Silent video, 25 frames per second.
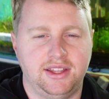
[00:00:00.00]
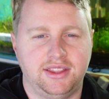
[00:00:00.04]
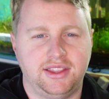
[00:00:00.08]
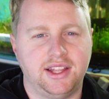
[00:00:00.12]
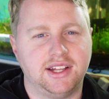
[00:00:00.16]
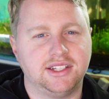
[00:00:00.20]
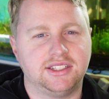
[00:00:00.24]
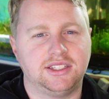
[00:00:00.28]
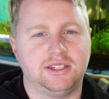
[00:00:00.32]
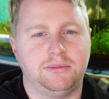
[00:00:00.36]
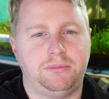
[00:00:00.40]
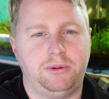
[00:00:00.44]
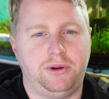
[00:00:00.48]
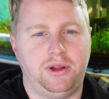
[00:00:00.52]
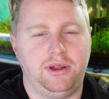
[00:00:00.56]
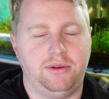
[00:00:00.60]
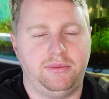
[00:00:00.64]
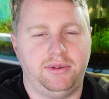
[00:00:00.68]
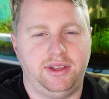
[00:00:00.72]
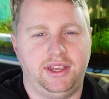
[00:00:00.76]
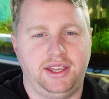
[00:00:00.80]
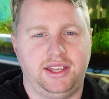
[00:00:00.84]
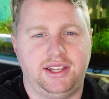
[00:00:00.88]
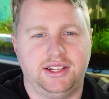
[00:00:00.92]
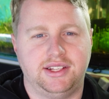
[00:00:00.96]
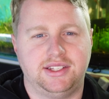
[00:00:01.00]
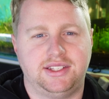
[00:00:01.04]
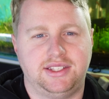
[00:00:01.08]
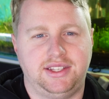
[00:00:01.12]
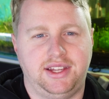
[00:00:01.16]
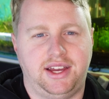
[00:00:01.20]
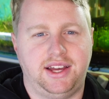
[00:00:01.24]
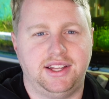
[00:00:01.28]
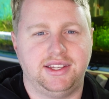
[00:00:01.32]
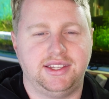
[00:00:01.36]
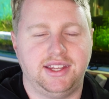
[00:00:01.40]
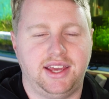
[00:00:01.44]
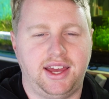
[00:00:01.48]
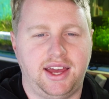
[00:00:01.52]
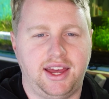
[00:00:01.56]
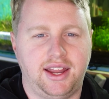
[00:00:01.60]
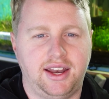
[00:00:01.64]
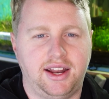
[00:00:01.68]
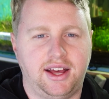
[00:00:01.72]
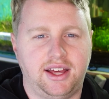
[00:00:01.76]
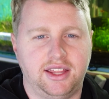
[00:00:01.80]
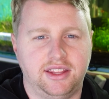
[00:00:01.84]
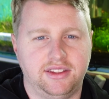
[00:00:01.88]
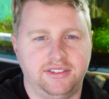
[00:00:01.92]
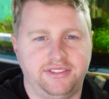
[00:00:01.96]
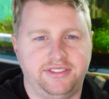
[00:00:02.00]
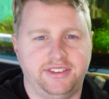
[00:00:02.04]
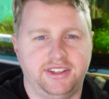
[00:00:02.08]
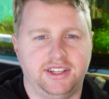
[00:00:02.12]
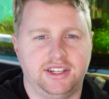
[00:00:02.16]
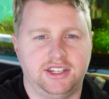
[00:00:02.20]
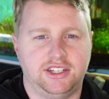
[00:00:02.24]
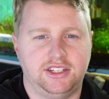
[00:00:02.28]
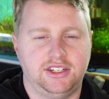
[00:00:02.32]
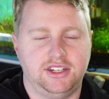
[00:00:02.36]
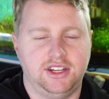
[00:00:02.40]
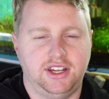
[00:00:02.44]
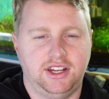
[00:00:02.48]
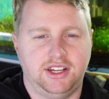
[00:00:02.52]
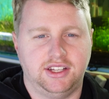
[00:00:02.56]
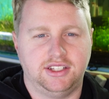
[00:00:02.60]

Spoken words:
that's the point where you can start to add other fish.